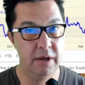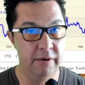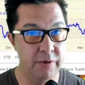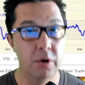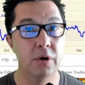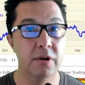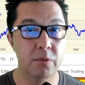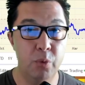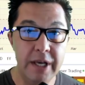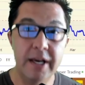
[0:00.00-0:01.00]
if you go to the
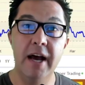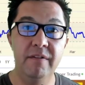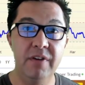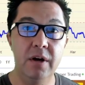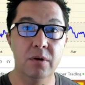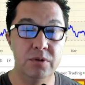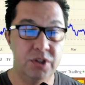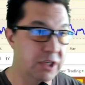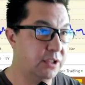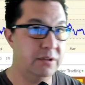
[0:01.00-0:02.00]
week ahead video
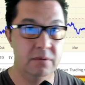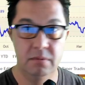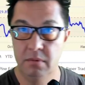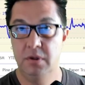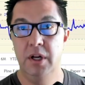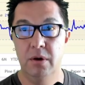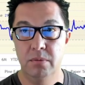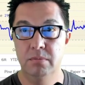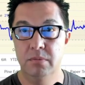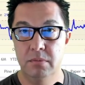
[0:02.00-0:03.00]
just
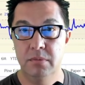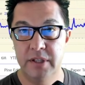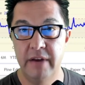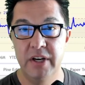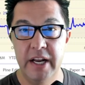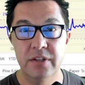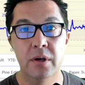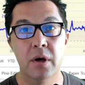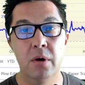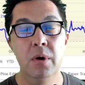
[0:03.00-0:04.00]
7 days
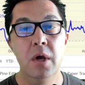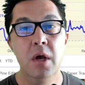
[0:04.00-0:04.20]
ago,